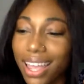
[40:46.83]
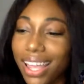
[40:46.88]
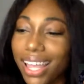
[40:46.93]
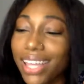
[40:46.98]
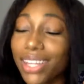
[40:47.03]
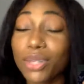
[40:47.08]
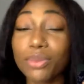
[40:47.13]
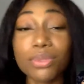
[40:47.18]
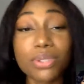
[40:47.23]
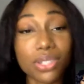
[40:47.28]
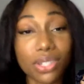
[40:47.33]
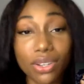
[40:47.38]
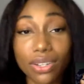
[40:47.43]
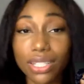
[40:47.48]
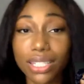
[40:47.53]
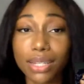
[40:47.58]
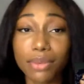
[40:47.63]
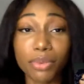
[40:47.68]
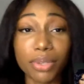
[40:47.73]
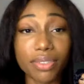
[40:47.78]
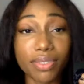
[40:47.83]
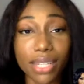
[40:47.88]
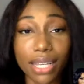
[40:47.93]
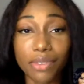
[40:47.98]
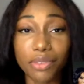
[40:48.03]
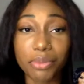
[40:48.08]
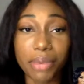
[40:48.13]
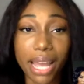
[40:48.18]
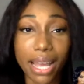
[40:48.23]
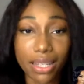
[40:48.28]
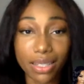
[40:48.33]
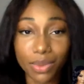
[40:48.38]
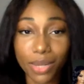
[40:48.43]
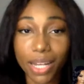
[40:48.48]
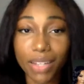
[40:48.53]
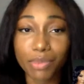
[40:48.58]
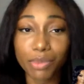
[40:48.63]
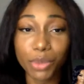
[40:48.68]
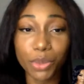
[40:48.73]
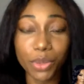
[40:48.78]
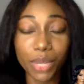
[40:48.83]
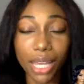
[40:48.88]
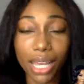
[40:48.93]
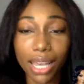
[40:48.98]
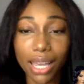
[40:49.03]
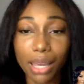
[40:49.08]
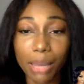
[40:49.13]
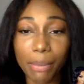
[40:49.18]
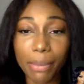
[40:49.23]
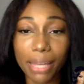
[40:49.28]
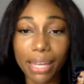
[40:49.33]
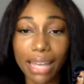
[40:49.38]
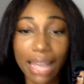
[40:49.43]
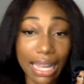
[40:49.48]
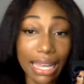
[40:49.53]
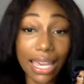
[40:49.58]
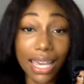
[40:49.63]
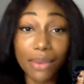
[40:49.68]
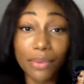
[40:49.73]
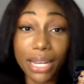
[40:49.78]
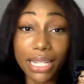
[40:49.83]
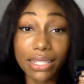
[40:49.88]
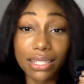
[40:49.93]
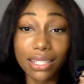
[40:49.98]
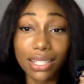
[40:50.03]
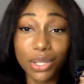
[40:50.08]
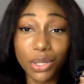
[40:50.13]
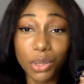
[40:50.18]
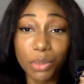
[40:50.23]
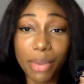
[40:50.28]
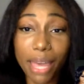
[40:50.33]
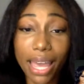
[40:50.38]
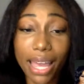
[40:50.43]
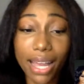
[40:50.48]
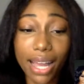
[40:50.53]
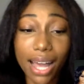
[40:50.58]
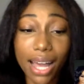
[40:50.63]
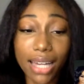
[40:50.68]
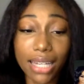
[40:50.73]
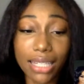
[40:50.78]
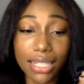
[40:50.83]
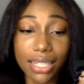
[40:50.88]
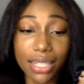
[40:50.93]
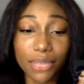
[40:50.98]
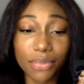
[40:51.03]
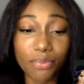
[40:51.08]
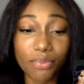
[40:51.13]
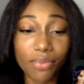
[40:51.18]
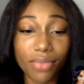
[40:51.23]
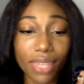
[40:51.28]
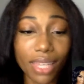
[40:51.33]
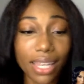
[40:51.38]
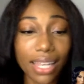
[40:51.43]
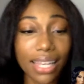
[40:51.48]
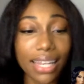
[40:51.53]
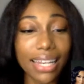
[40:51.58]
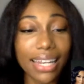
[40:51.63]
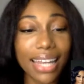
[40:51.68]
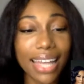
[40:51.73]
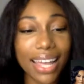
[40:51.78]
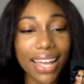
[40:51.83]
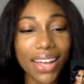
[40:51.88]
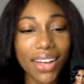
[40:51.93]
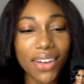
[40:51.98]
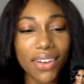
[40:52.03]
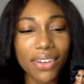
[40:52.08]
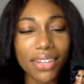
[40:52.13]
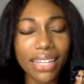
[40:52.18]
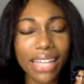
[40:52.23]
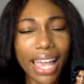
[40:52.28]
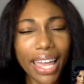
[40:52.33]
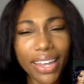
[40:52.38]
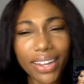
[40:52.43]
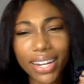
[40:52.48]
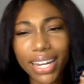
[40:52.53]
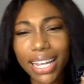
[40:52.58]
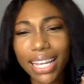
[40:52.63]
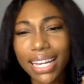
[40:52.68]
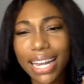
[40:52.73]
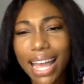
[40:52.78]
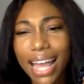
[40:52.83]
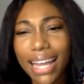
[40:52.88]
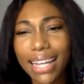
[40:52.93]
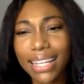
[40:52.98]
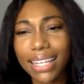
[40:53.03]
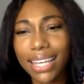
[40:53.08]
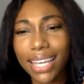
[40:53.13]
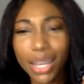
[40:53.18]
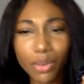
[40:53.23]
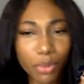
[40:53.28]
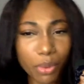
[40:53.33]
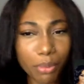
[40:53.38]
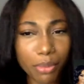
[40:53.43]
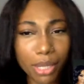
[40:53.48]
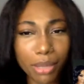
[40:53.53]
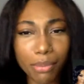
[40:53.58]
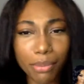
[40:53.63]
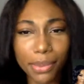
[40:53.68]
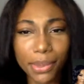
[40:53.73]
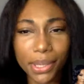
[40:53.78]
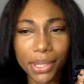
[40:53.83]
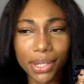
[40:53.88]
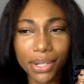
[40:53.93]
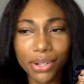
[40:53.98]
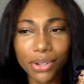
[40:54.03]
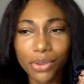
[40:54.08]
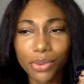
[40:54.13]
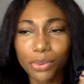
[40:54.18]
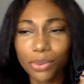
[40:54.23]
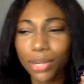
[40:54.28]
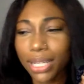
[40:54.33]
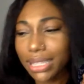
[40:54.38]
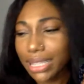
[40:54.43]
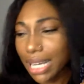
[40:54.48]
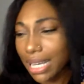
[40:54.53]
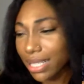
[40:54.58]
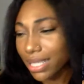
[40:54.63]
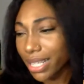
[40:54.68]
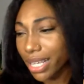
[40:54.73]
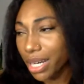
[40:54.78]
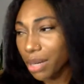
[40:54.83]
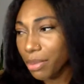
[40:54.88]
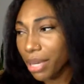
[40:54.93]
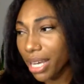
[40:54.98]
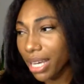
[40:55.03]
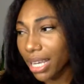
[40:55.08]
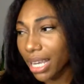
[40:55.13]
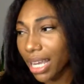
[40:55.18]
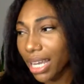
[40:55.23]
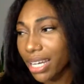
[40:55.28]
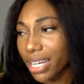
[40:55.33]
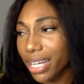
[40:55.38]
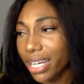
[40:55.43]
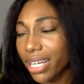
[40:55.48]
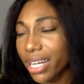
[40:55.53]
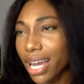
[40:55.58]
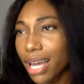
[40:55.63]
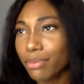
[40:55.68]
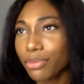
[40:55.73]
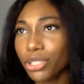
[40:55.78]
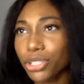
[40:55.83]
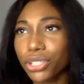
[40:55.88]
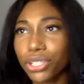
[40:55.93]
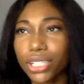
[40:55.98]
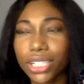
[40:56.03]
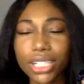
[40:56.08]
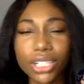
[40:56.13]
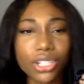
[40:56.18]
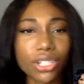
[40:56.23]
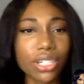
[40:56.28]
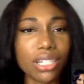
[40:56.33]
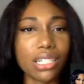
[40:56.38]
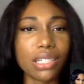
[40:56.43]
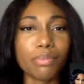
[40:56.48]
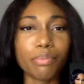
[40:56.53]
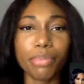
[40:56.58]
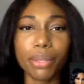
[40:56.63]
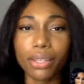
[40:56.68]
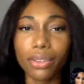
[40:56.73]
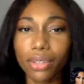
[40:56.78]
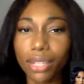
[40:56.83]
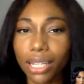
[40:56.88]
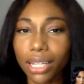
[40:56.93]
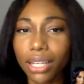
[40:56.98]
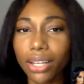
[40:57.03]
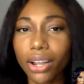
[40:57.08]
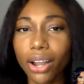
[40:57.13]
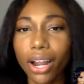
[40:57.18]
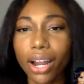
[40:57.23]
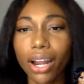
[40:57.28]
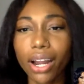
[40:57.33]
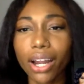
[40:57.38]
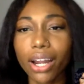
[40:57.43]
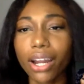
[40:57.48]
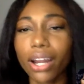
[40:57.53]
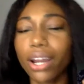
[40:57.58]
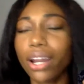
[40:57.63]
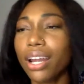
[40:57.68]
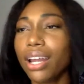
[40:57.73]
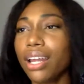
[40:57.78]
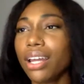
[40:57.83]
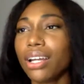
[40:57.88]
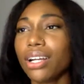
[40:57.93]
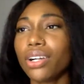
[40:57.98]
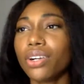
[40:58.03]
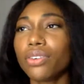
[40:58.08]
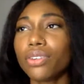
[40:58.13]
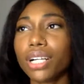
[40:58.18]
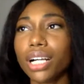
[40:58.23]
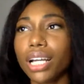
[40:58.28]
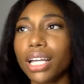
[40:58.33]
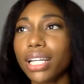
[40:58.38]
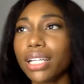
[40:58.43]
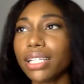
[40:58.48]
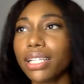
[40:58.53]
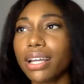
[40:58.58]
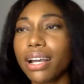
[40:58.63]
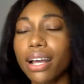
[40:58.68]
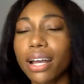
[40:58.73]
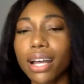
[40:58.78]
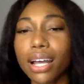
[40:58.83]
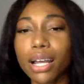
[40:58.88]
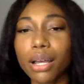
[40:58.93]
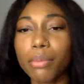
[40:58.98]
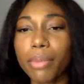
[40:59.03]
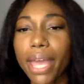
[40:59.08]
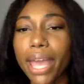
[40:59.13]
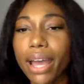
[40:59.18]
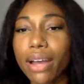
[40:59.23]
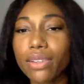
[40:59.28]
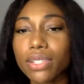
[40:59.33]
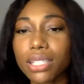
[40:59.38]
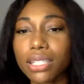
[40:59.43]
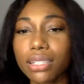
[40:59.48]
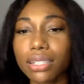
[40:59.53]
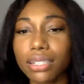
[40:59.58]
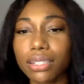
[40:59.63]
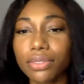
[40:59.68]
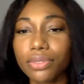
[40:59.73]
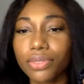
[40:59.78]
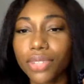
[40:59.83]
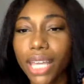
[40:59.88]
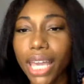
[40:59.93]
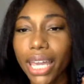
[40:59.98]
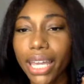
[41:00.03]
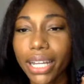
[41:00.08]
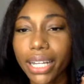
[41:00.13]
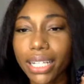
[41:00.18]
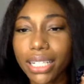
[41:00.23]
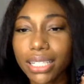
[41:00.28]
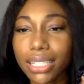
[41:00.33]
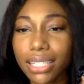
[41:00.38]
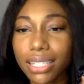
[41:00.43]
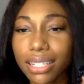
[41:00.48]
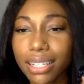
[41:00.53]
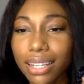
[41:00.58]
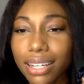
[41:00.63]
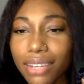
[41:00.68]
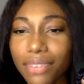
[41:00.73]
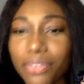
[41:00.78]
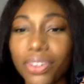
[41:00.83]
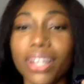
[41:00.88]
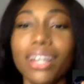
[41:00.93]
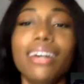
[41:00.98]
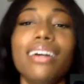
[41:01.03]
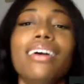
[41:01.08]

and the results that we've seen from Housewives Boot Camp. Can't wait to see you back, honestly. Now, Karen, I can't remember what they said about Karen. I'm sure she's building her Grand Dame House of Karen stuff.